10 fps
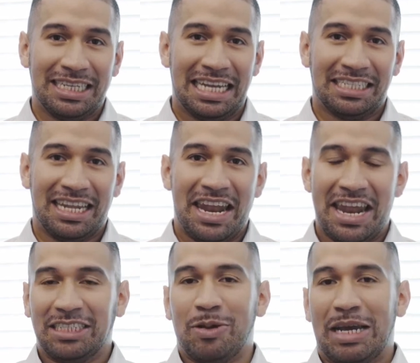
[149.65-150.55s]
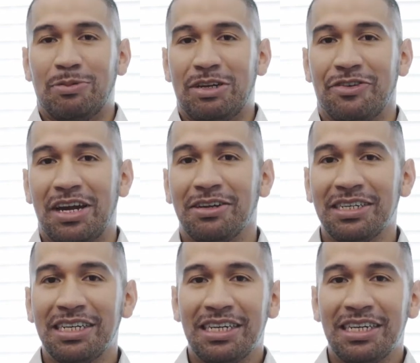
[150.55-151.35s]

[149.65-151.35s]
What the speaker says: get to that next equity round.